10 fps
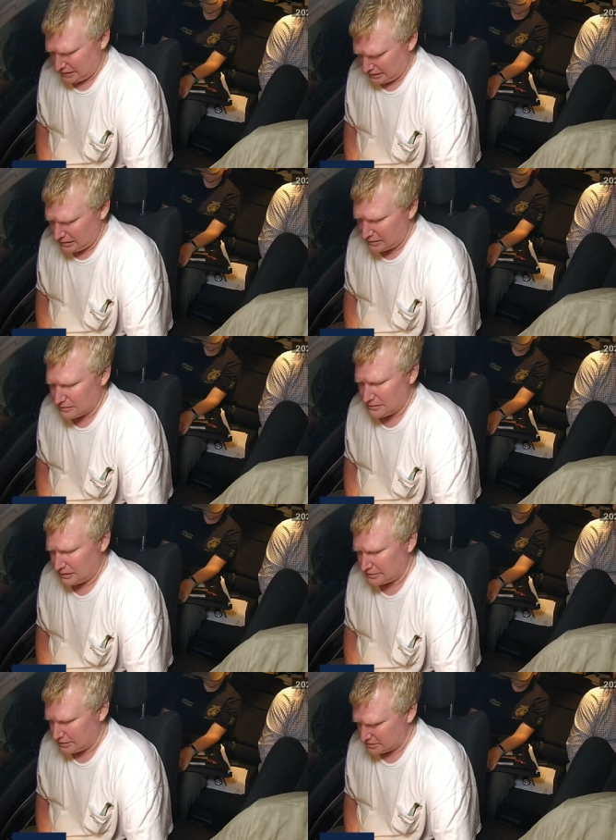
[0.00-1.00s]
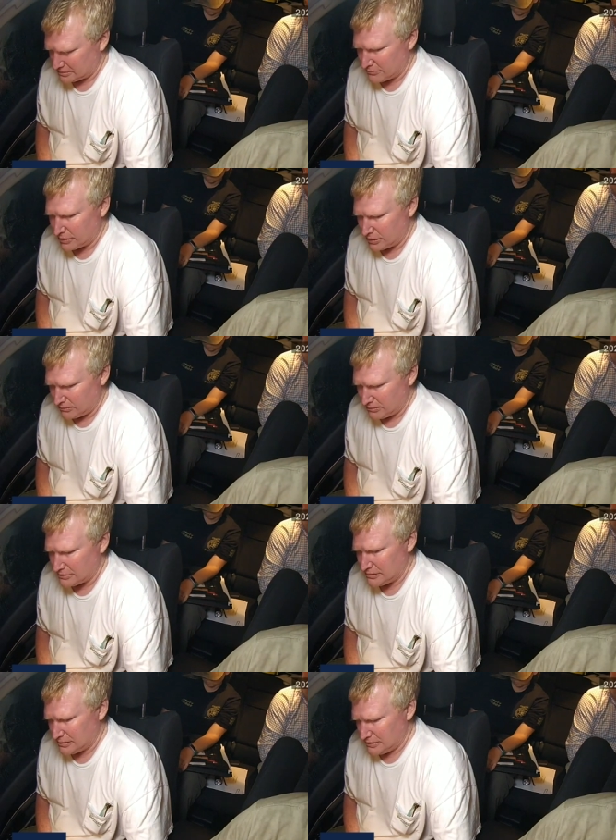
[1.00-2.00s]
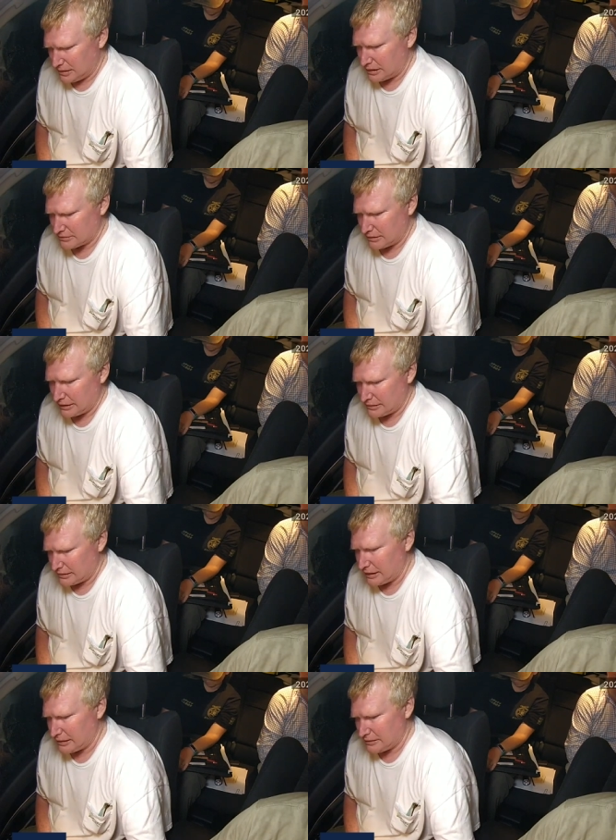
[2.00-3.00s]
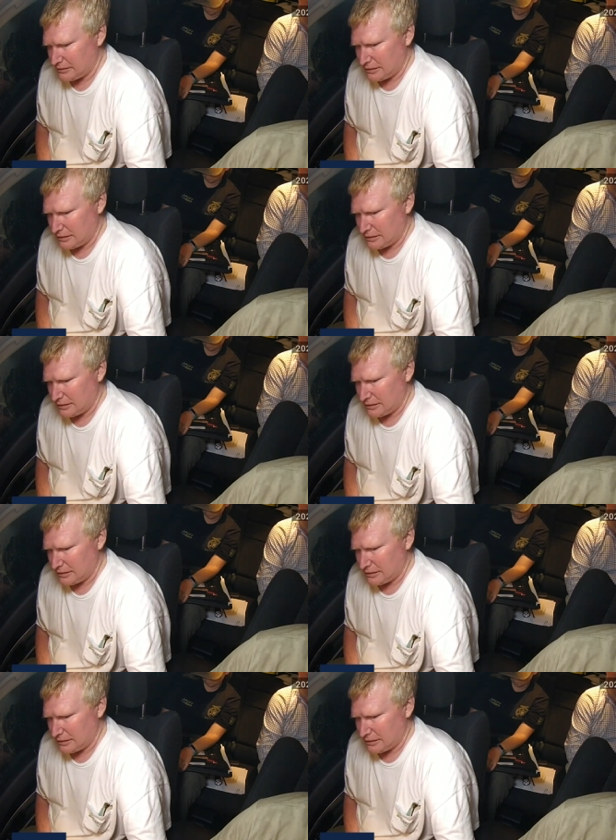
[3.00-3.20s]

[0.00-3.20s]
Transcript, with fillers: I did. I touched them both. Okay. I tried to take.